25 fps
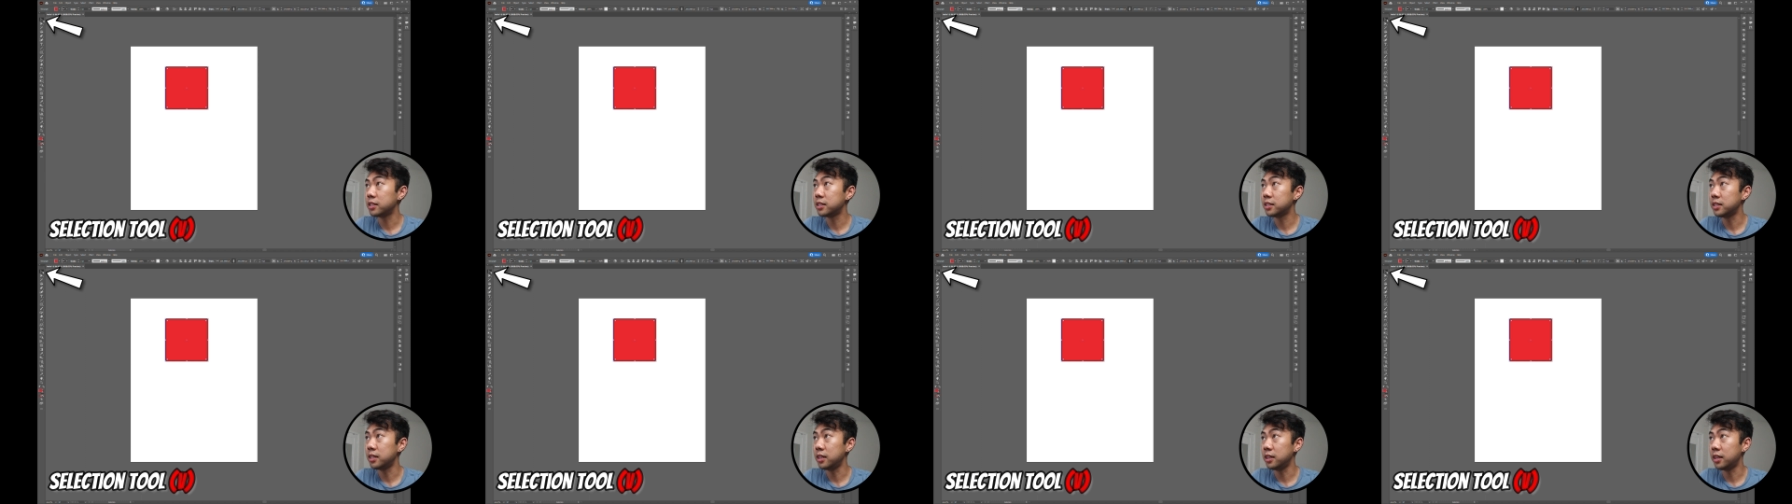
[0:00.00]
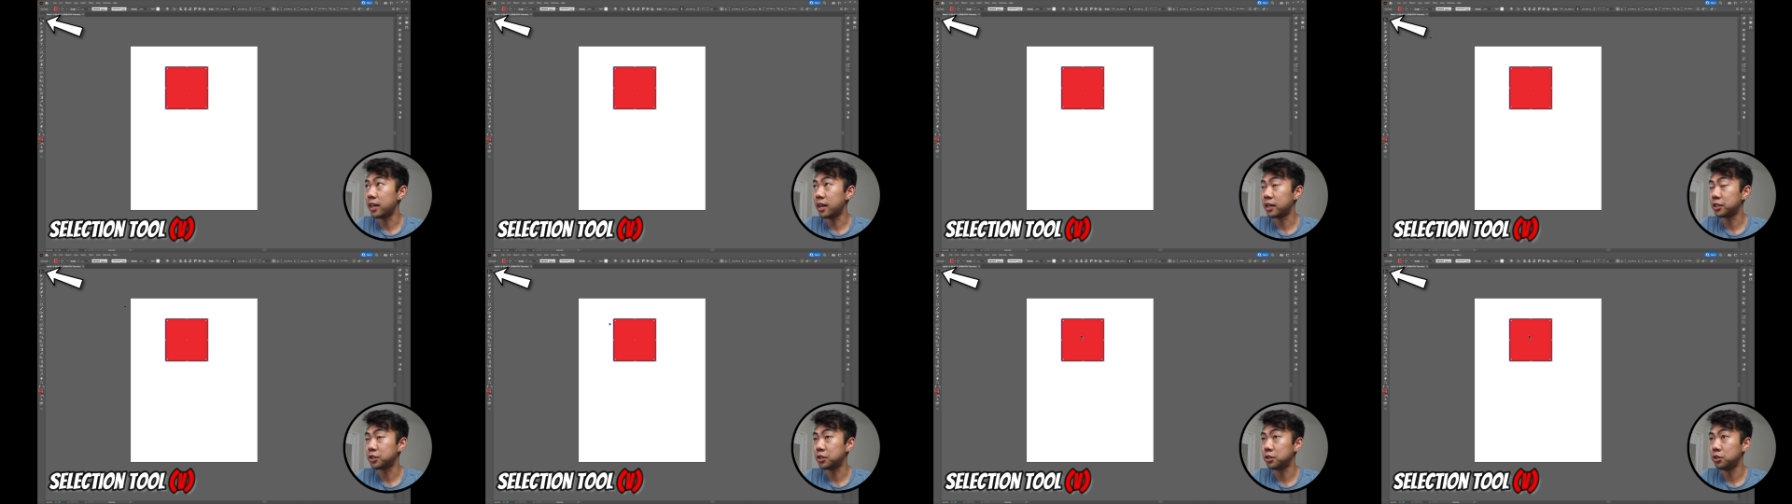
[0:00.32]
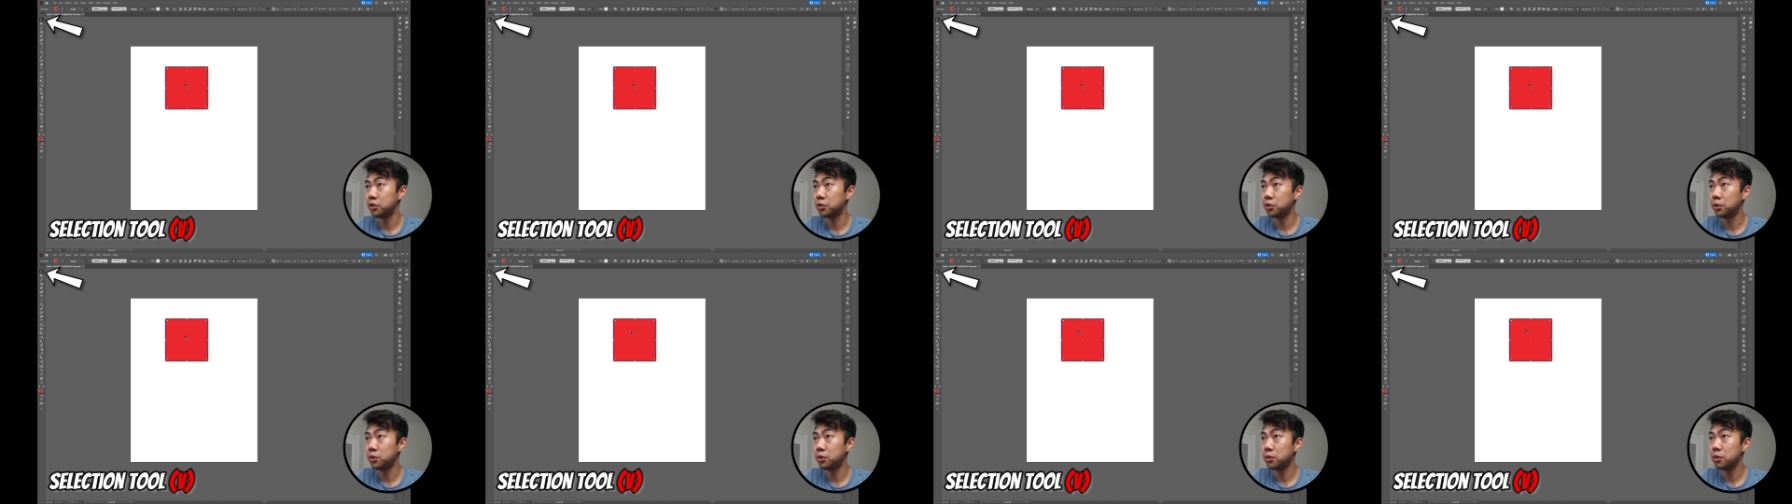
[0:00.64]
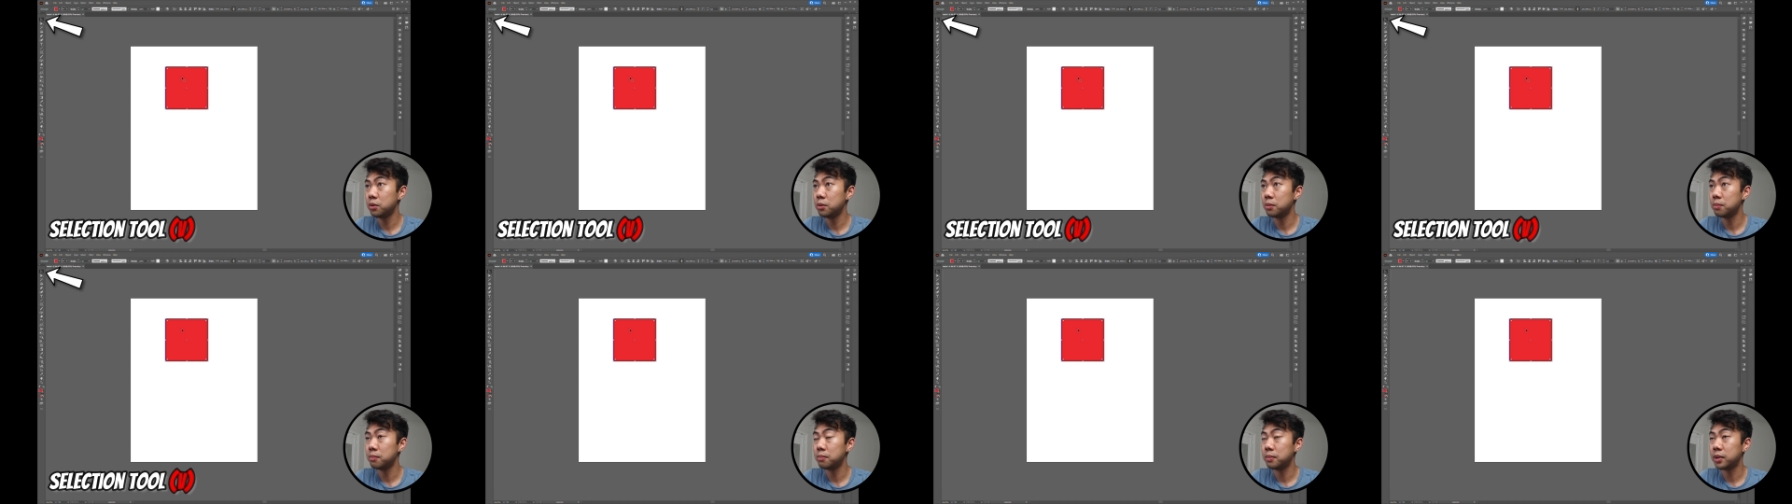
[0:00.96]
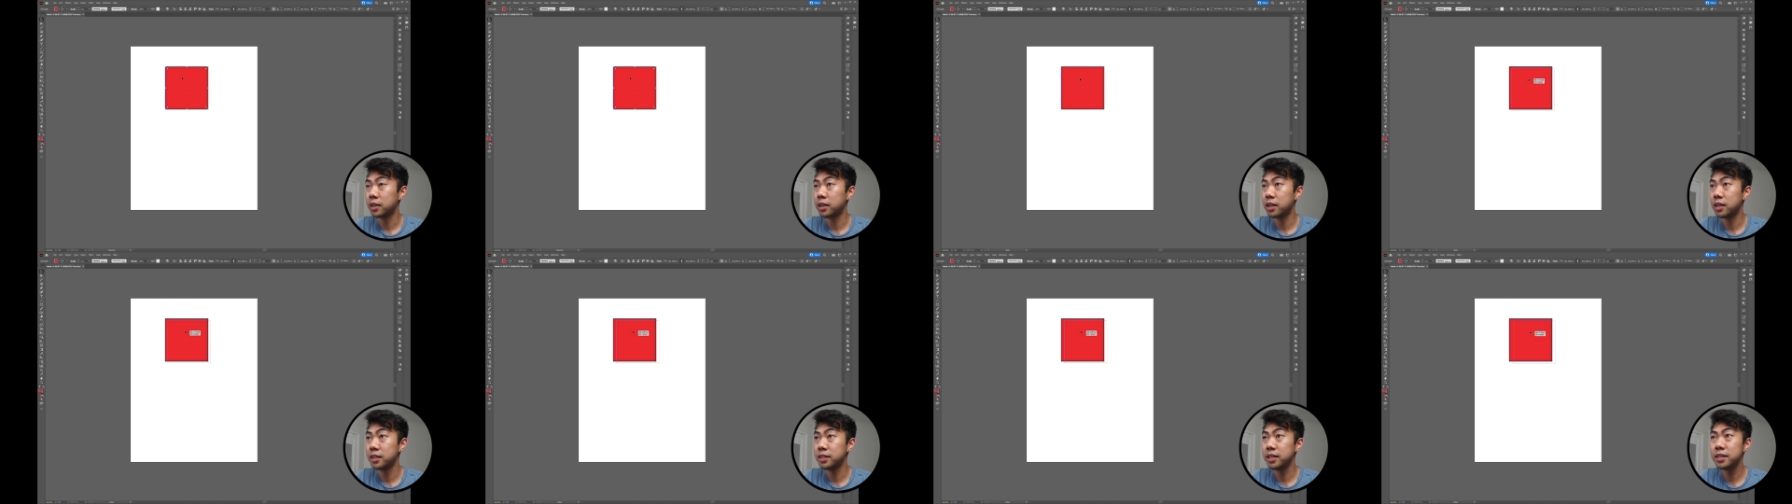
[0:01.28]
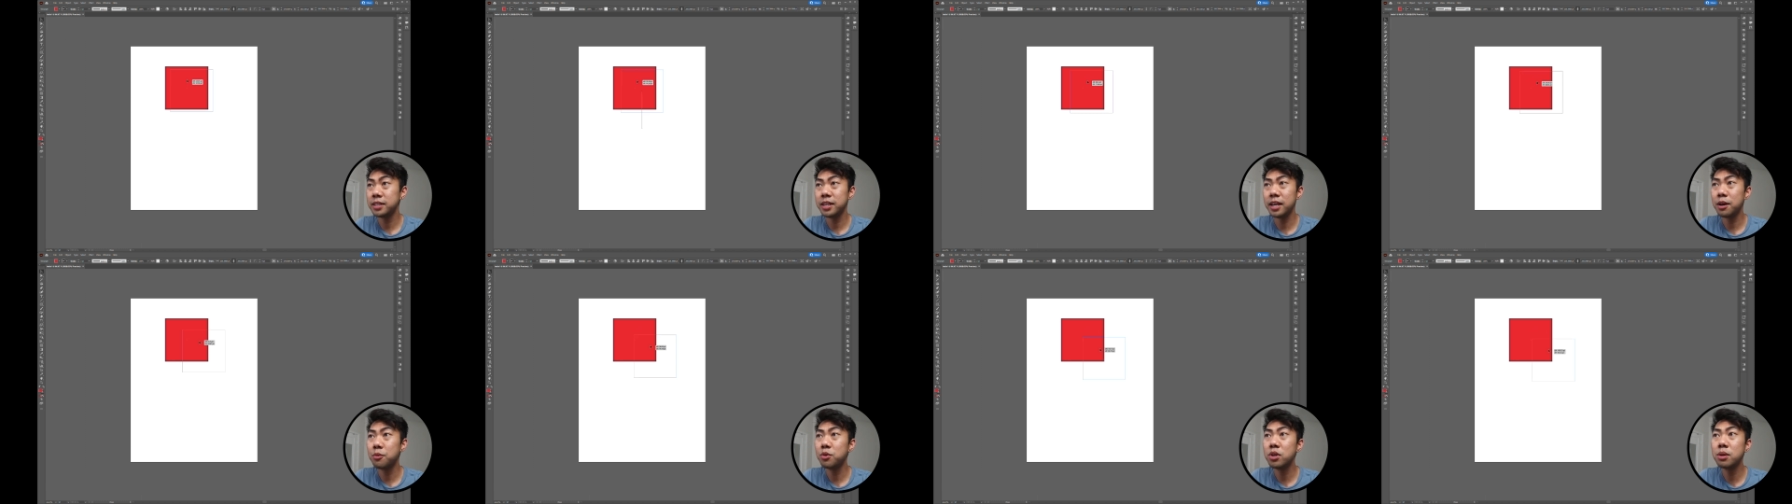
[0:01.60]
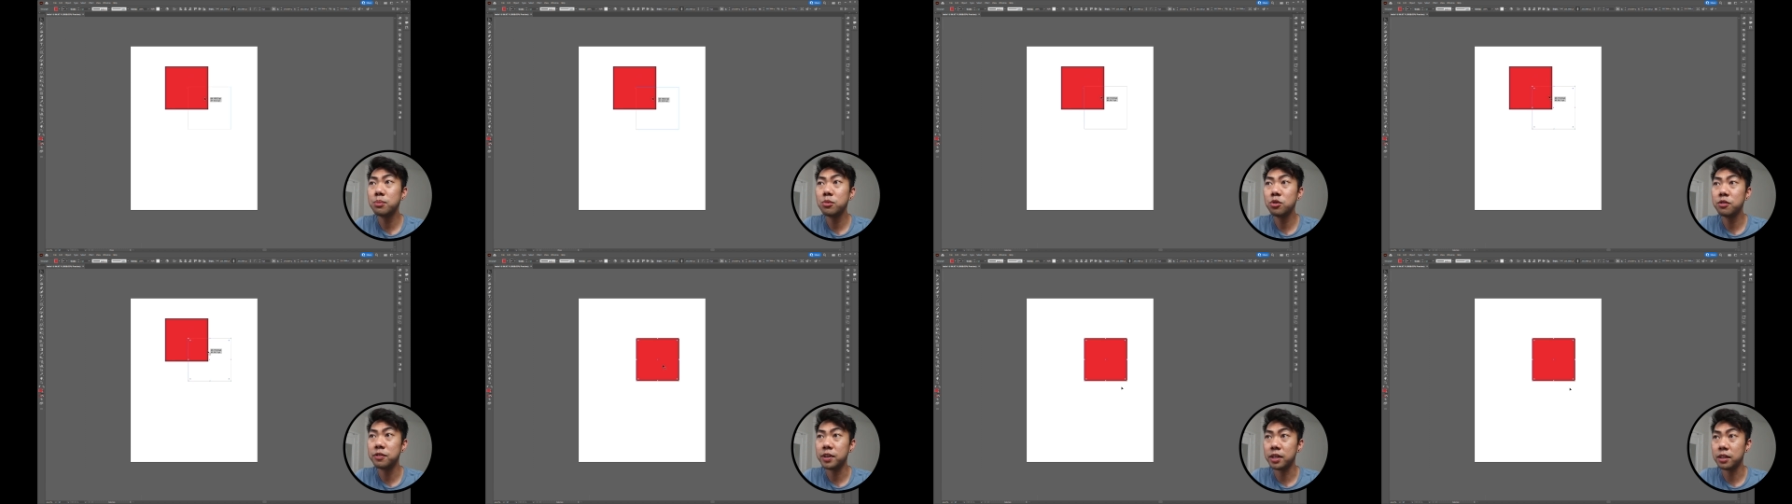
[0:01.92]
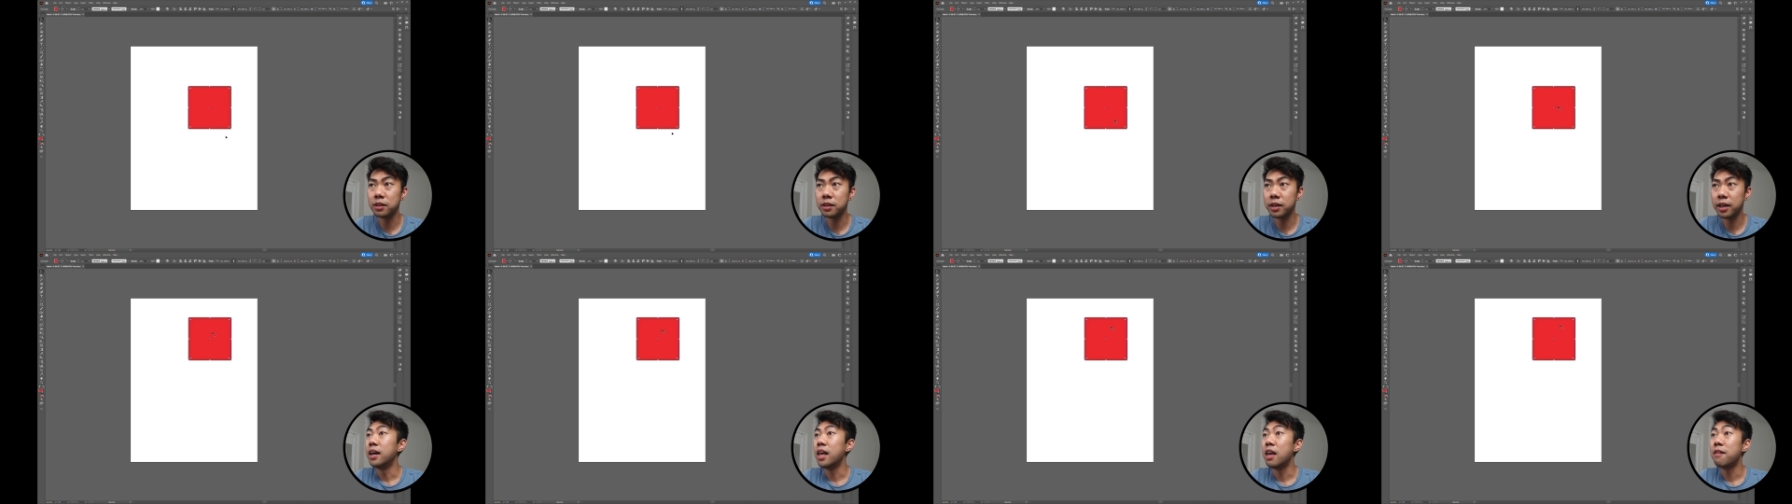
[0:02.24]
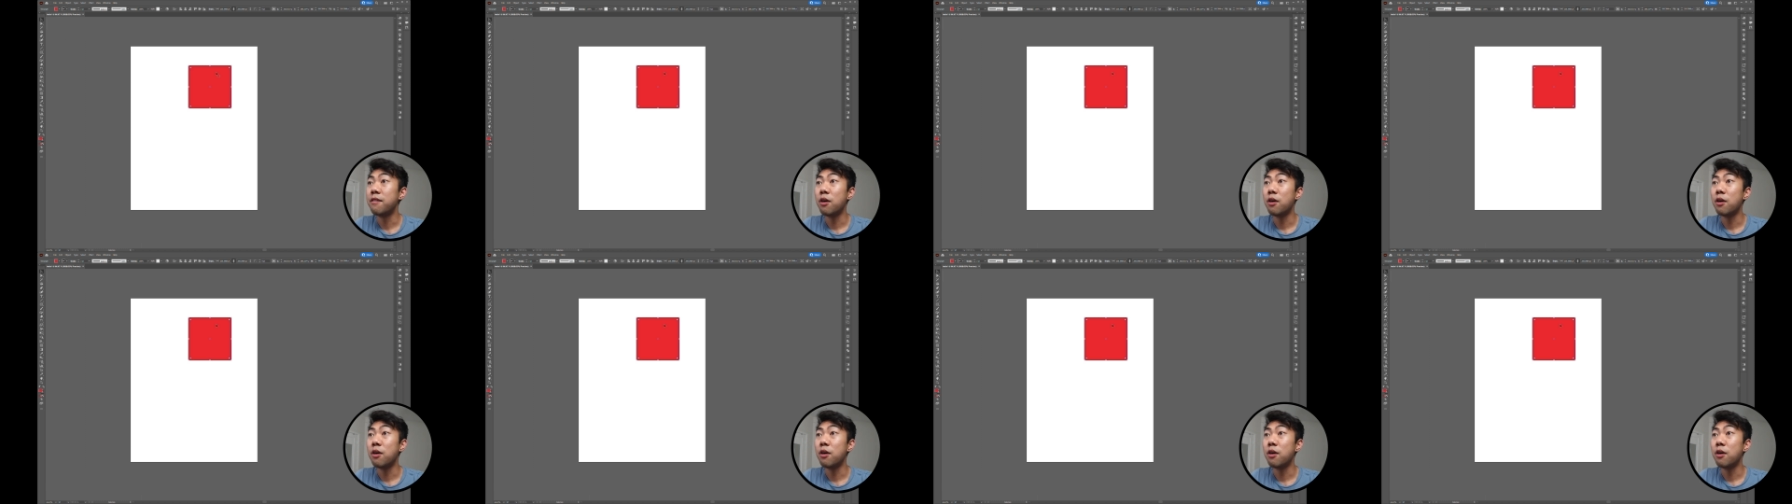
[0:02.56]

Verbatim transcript: selection tool because let's say I wanna move it.